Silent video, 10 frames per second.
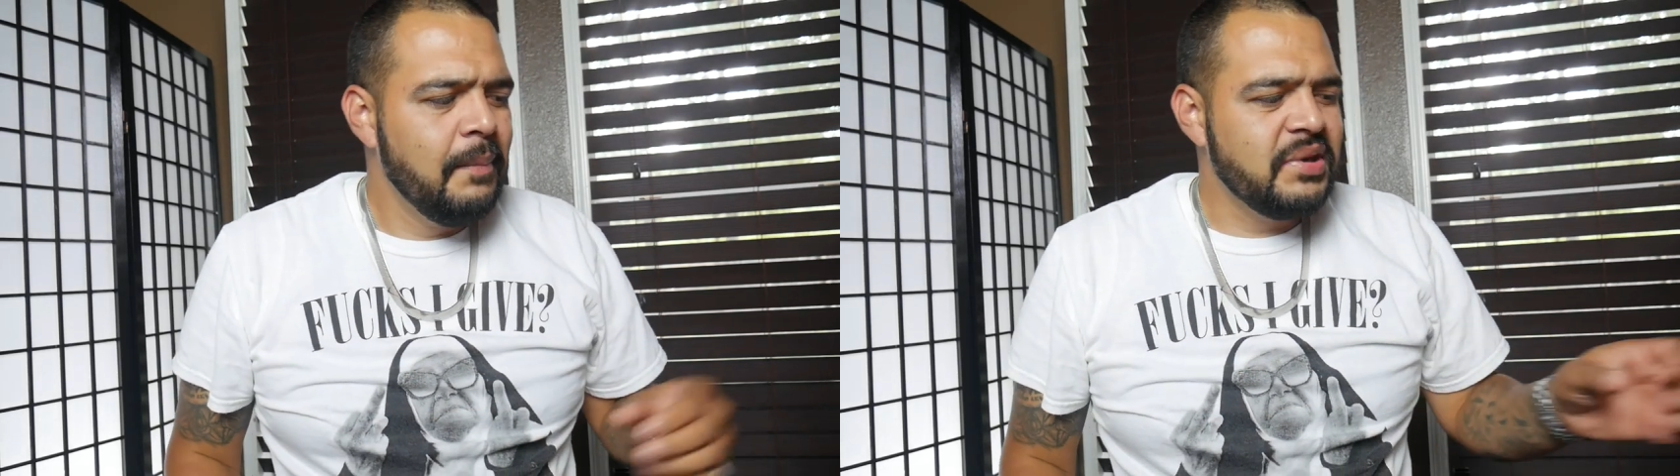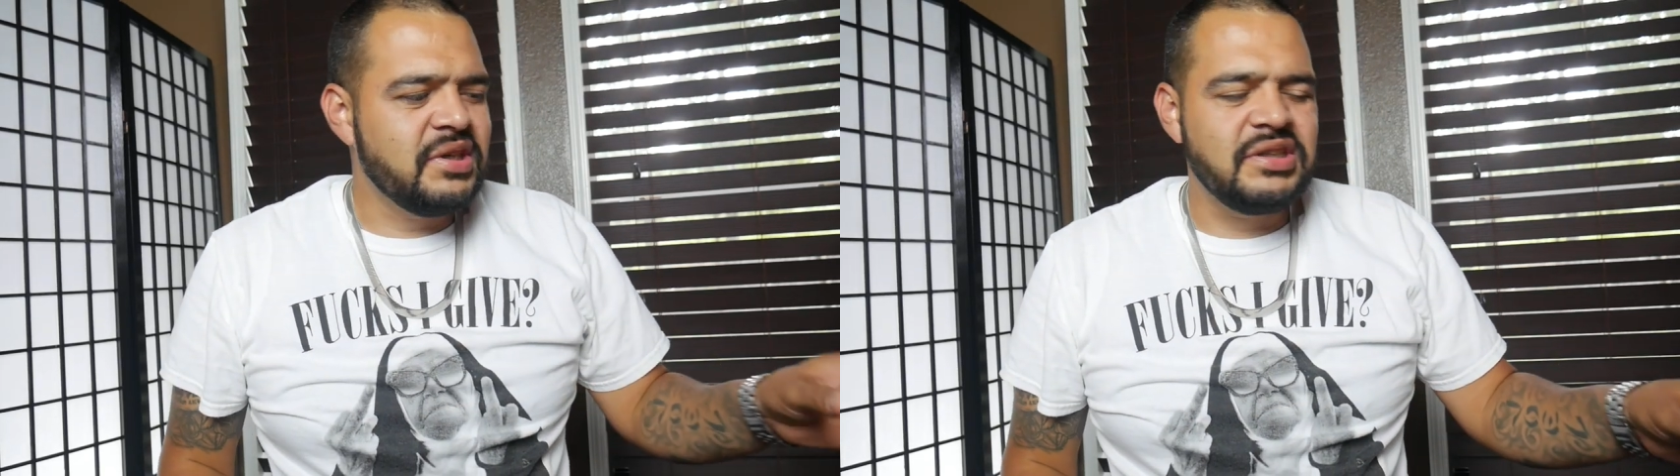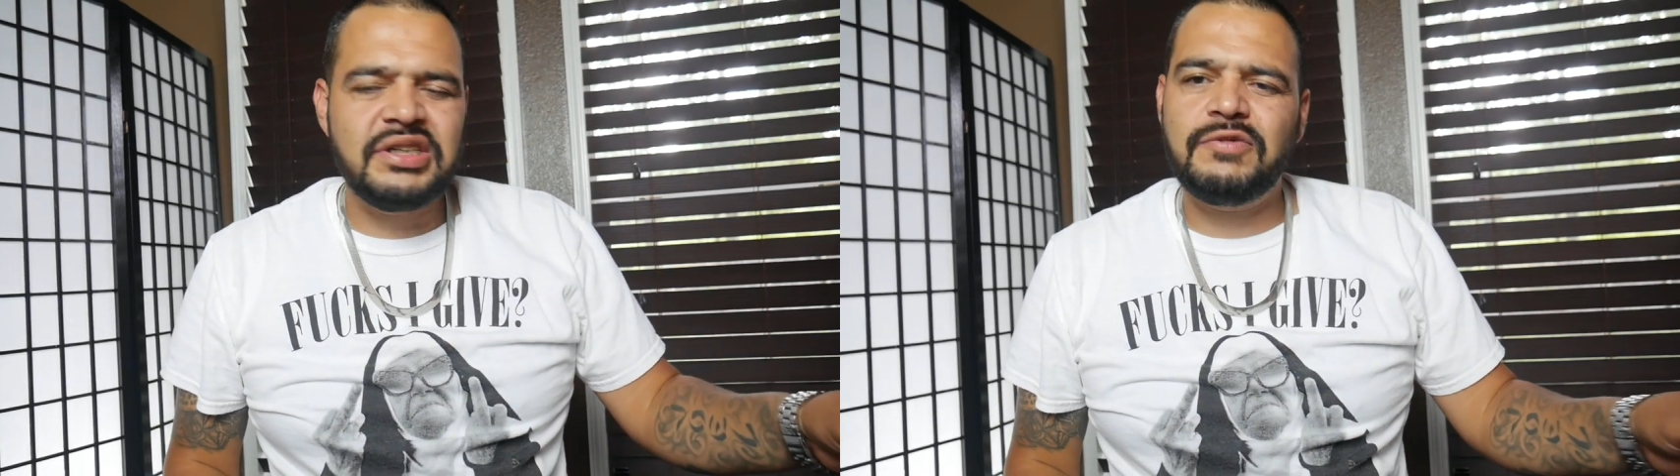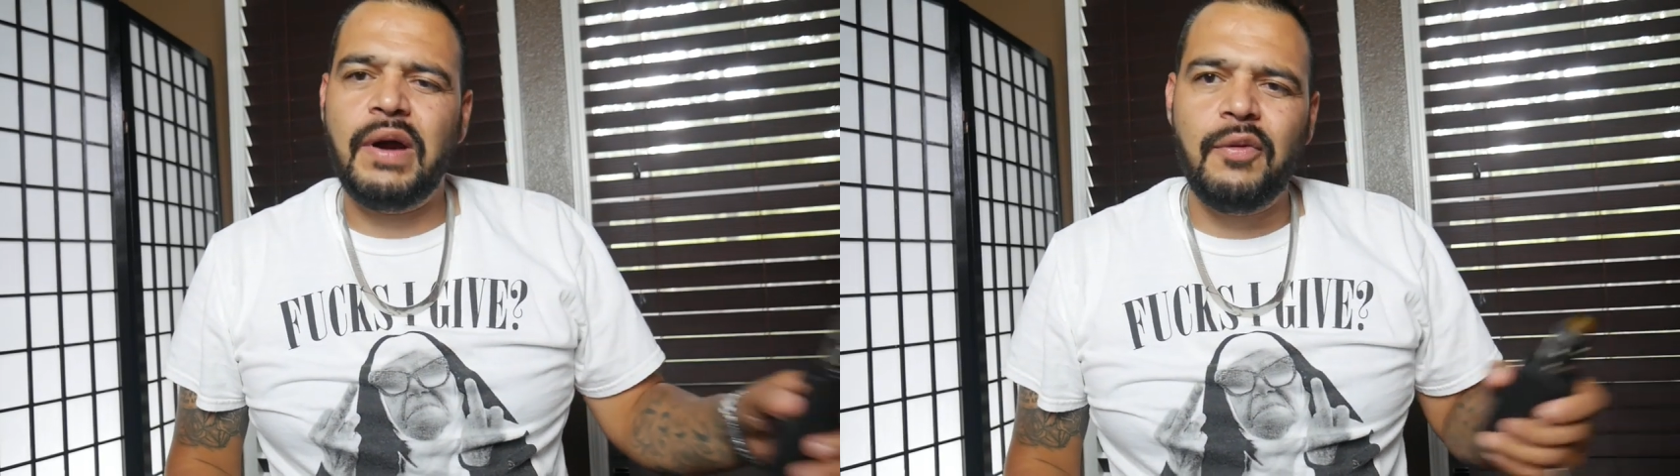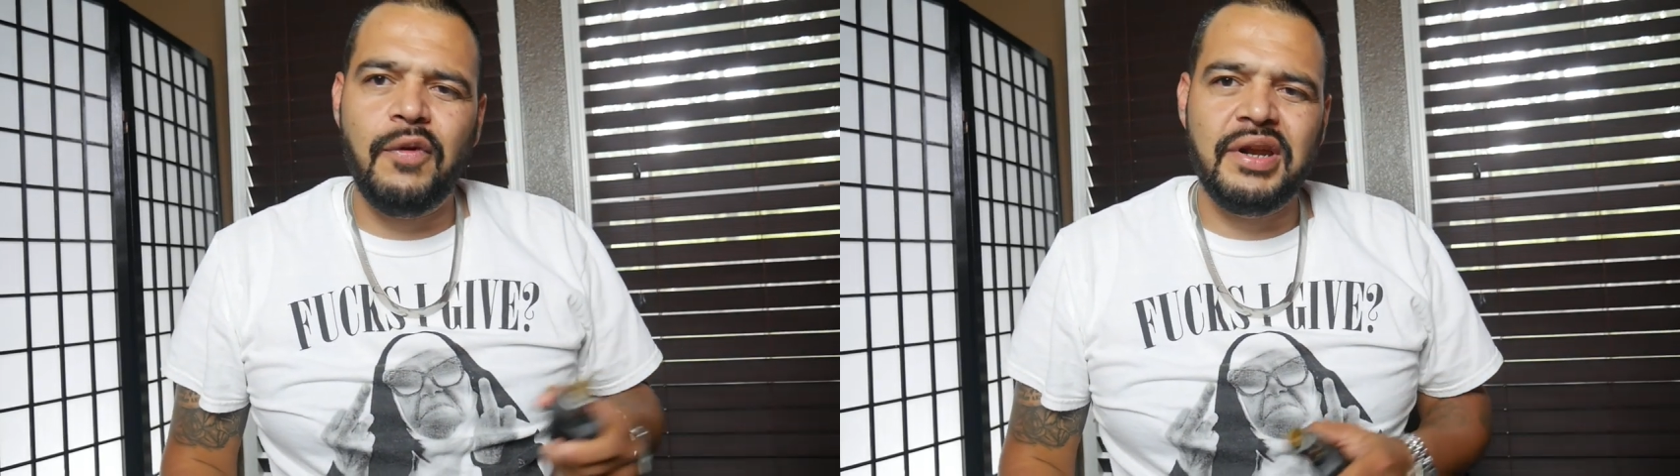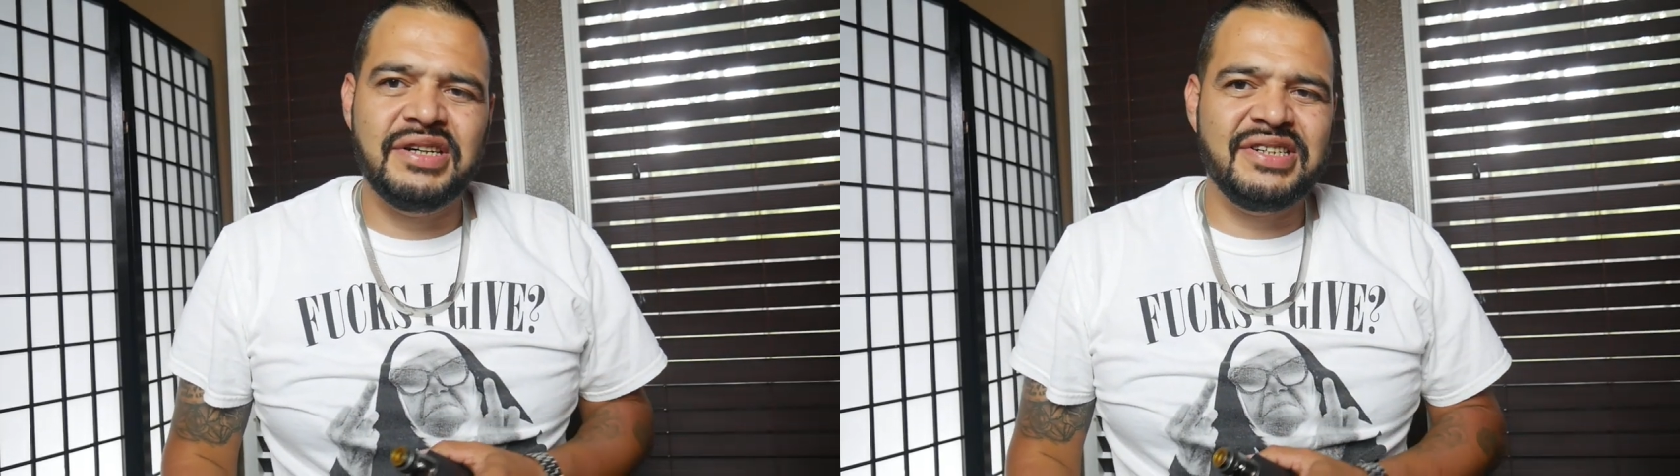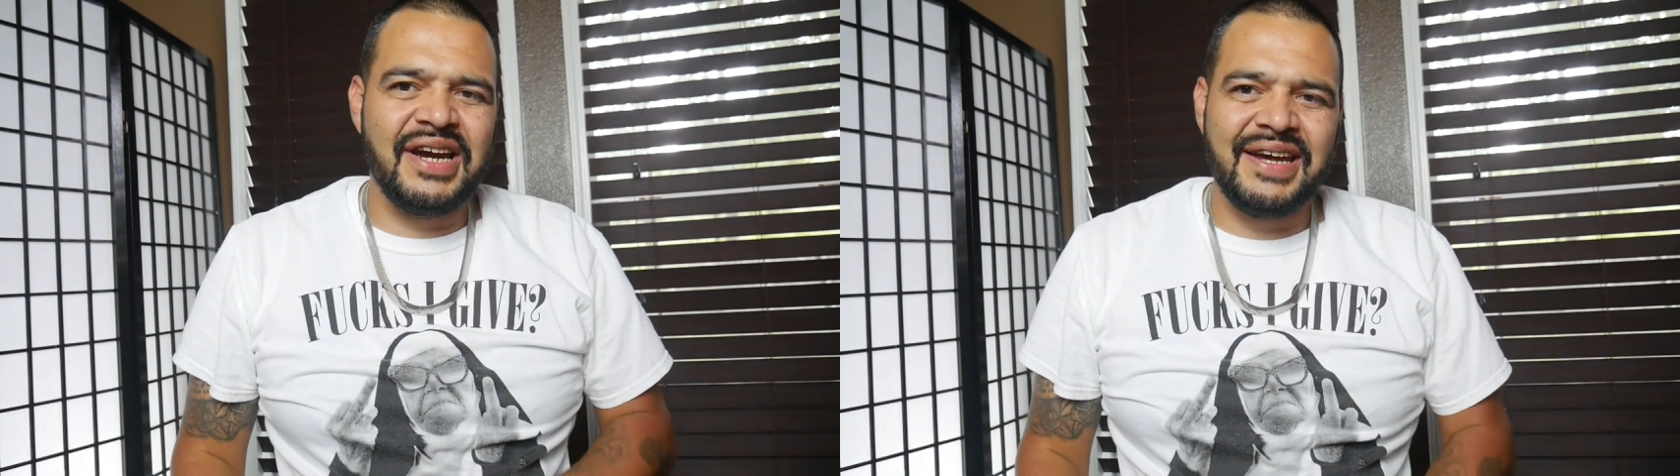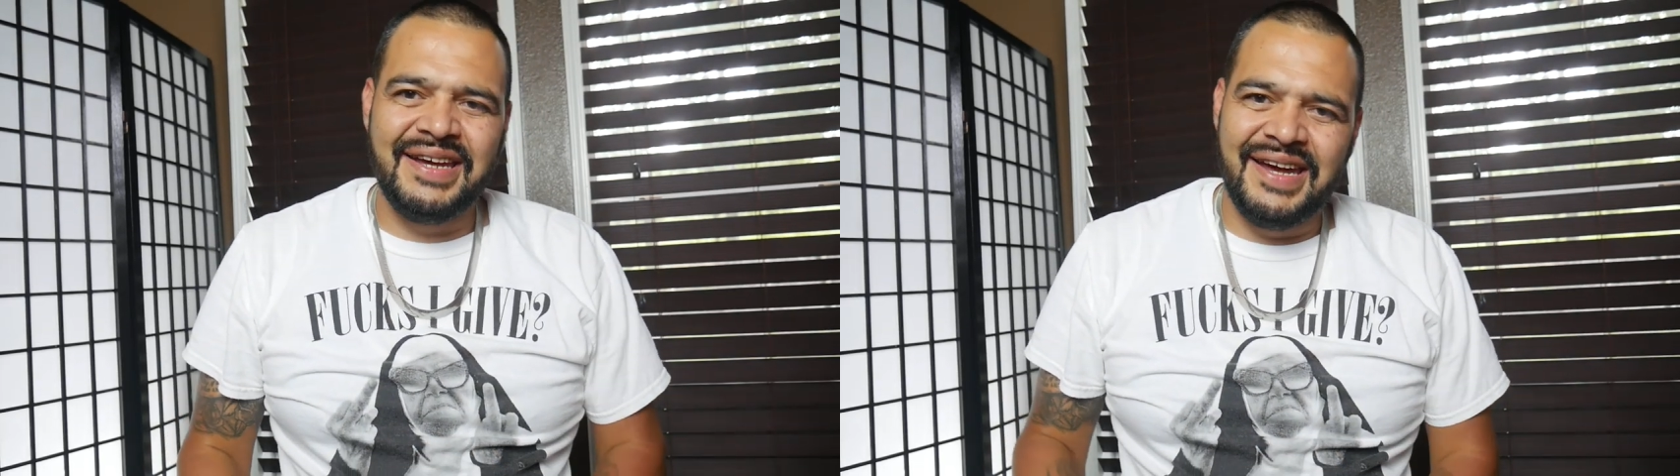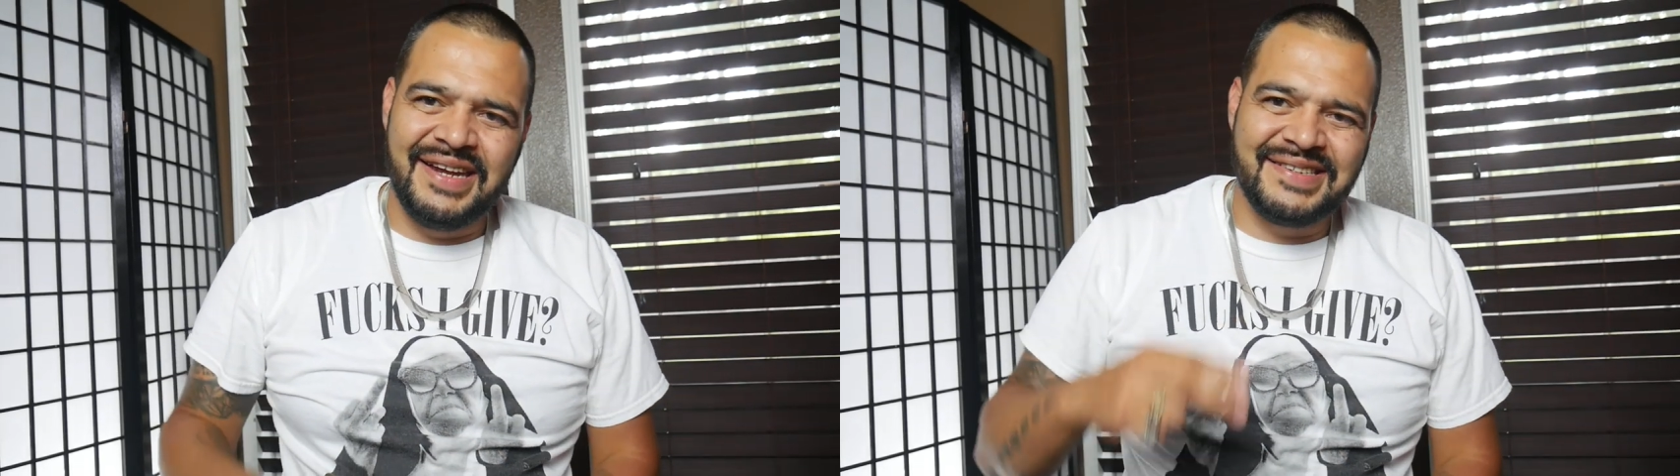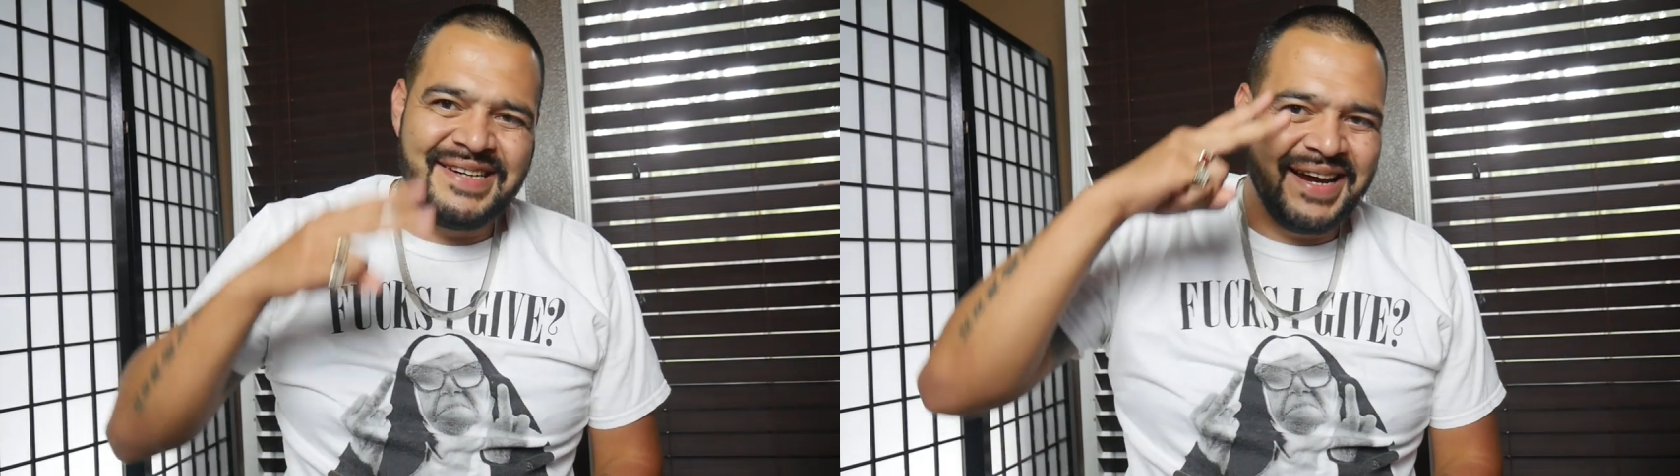Mr. Just Right One is checking in
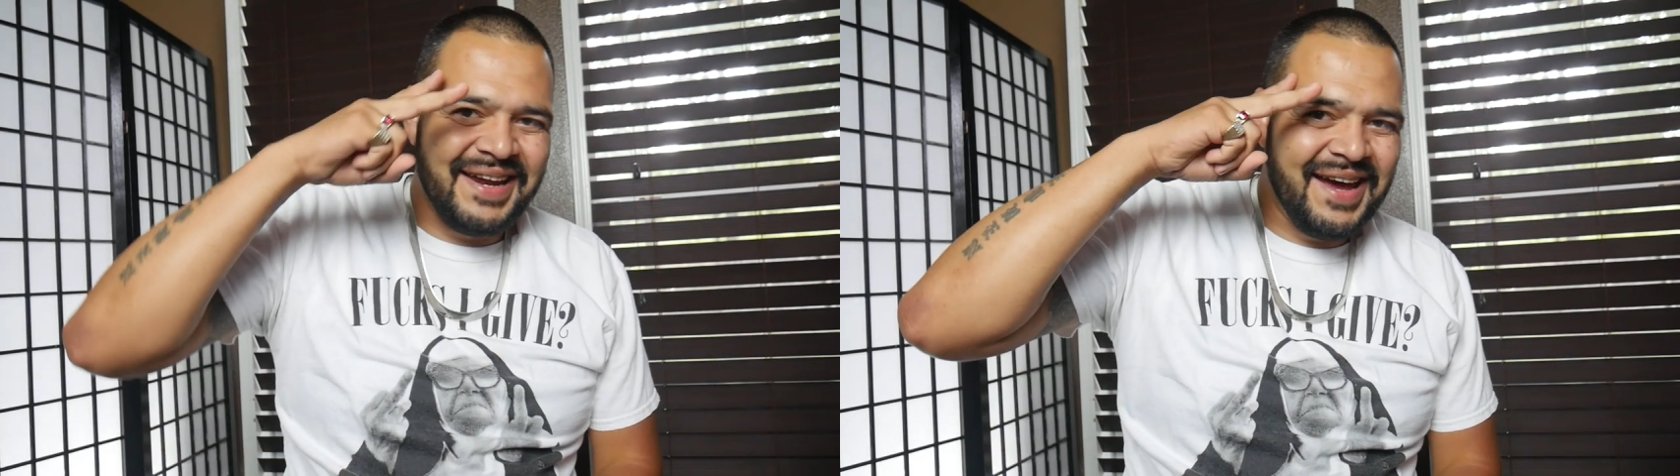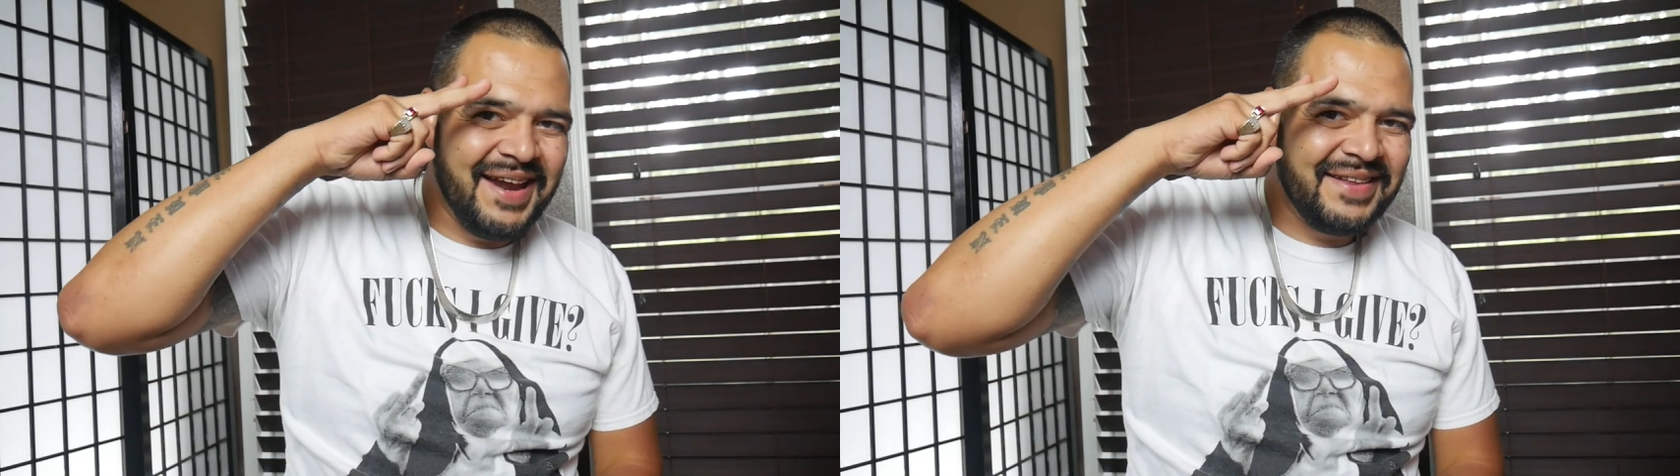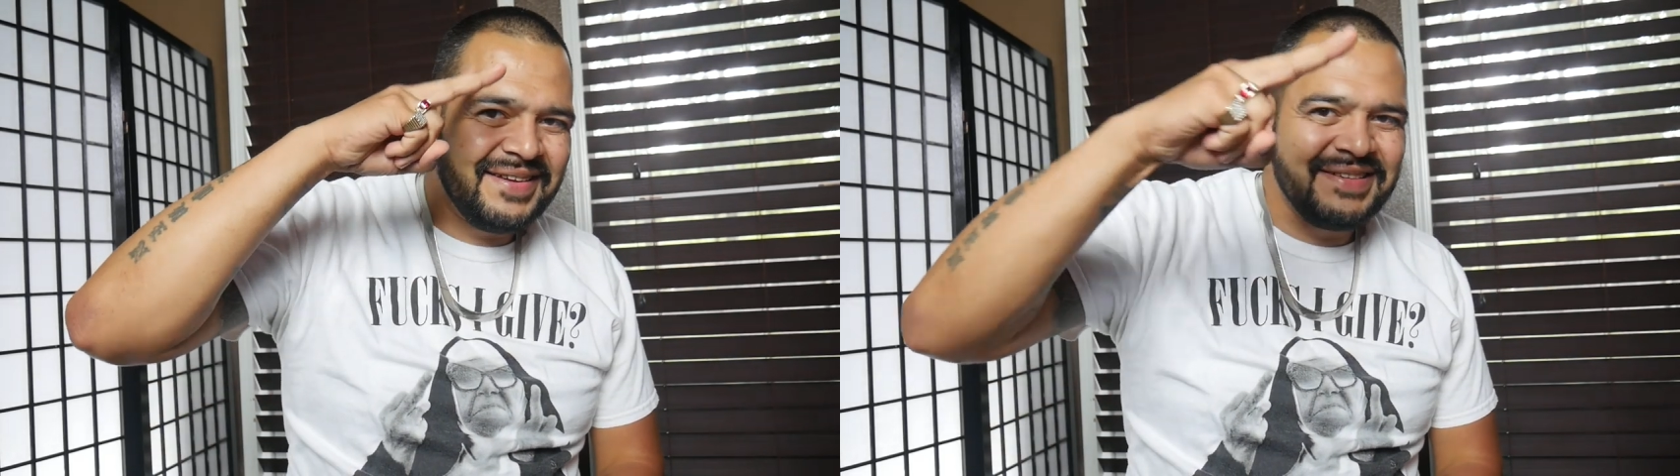and checking out at the